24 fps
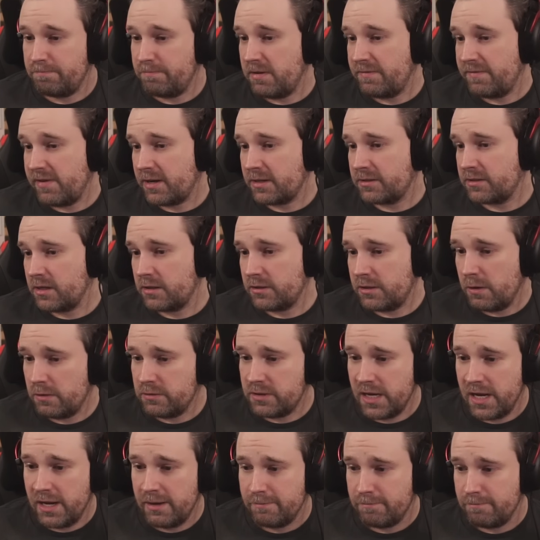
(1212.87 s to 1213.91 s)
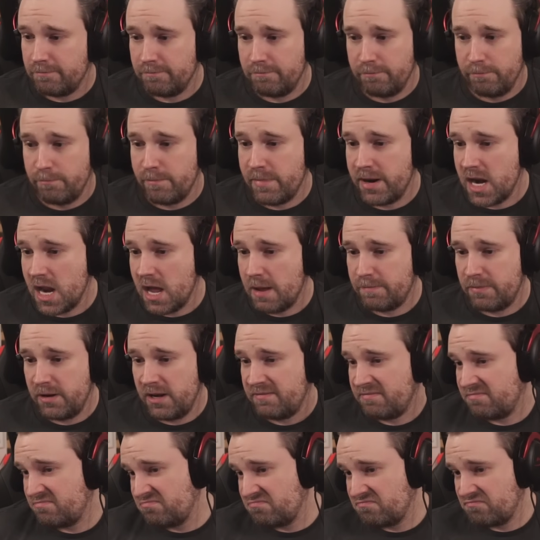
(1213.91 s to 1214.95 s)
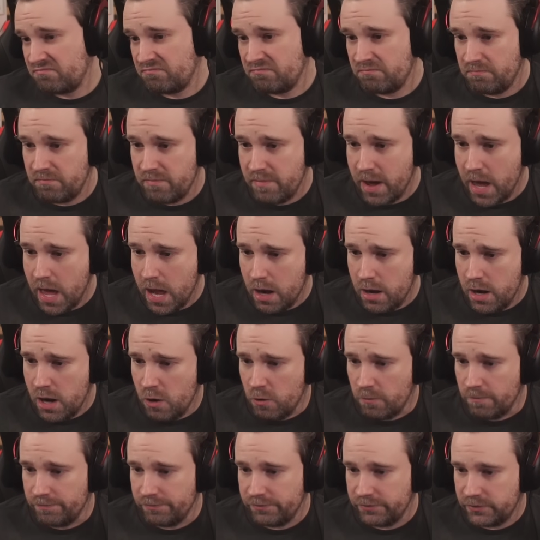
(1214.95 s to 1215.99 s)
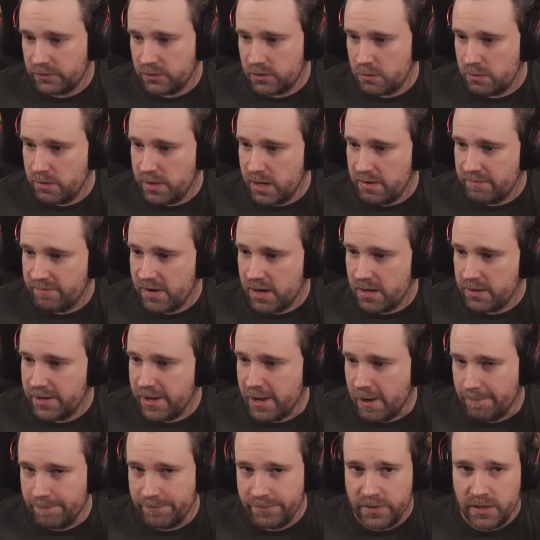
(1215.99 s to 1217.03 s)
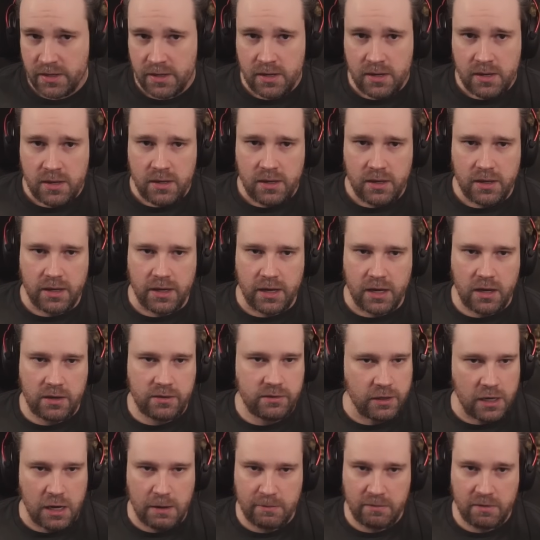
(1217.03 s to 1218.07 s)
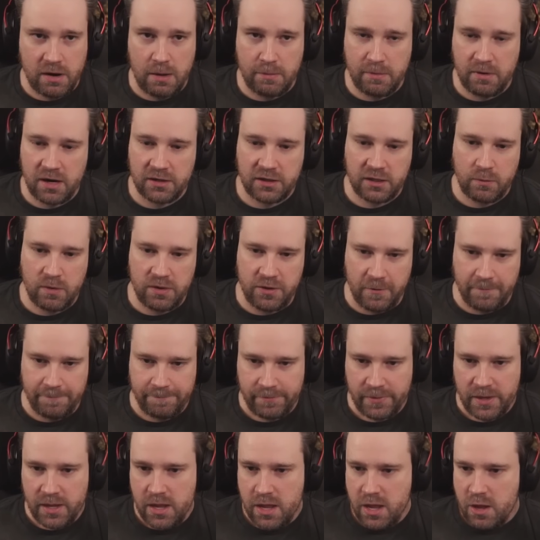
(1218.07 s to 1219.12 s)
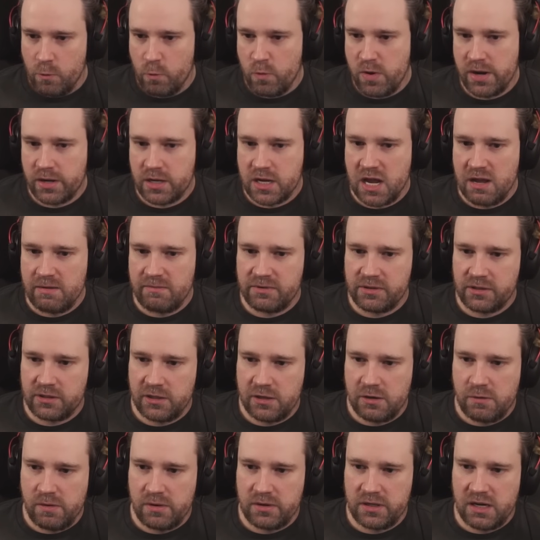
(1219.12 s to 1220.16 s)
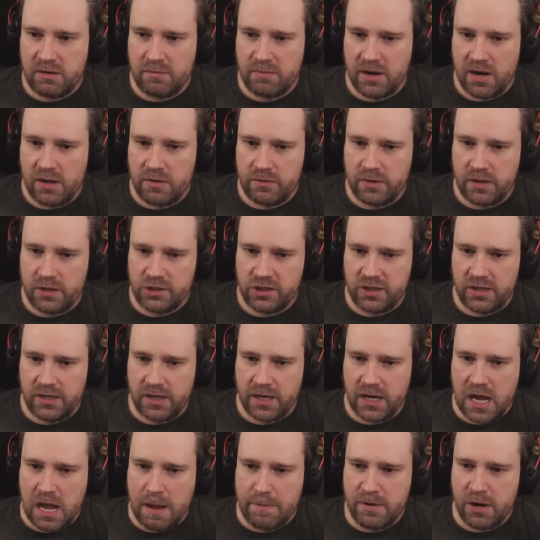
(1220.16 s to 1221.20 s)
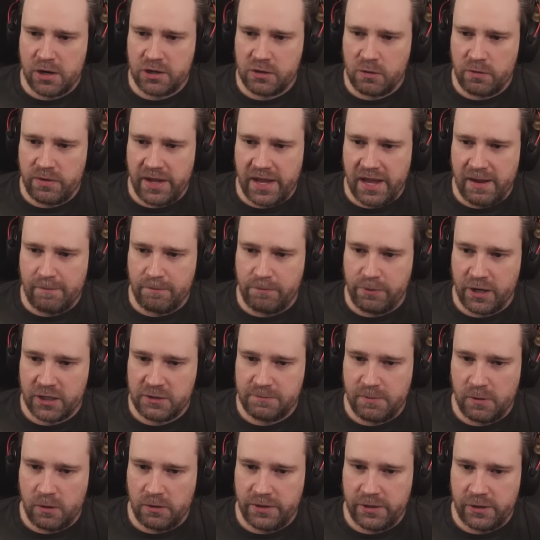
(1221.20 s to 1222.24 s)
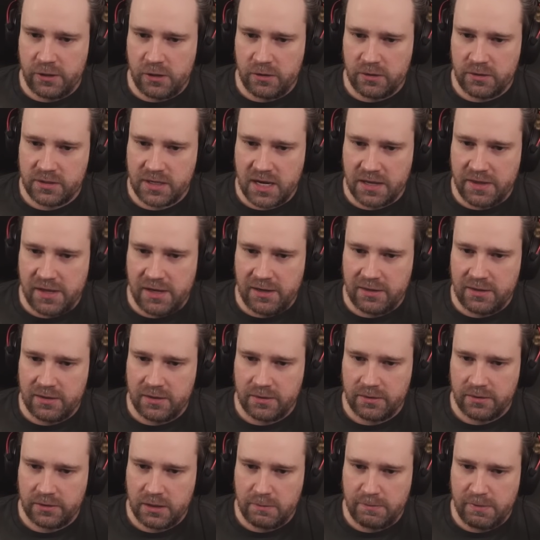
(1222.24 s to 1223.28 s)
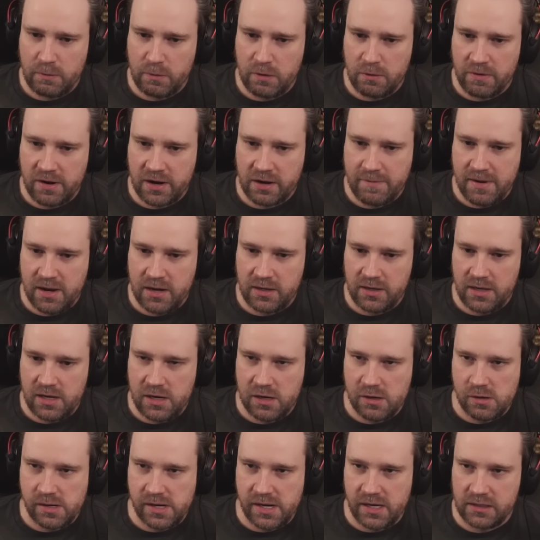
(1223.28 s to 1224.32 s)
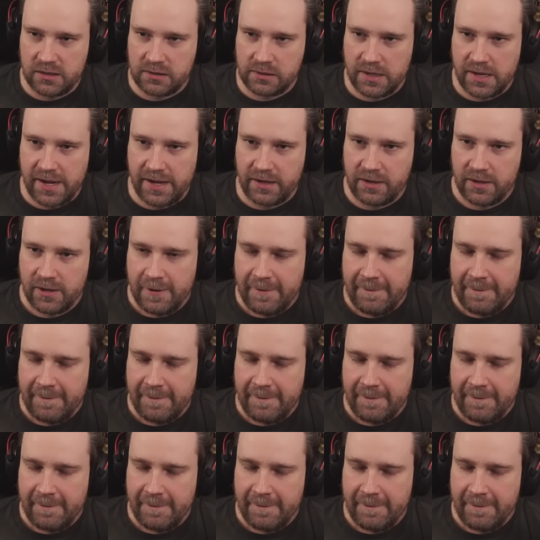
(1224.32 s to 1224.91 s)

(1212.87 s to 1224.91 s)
be fixed on Tuesday. Might not be. I don't know. Tune in and find out. I'll be right there with you. When it comes to demonology, I'm going to show the M+ build here, because I think the build we're recommending here is like,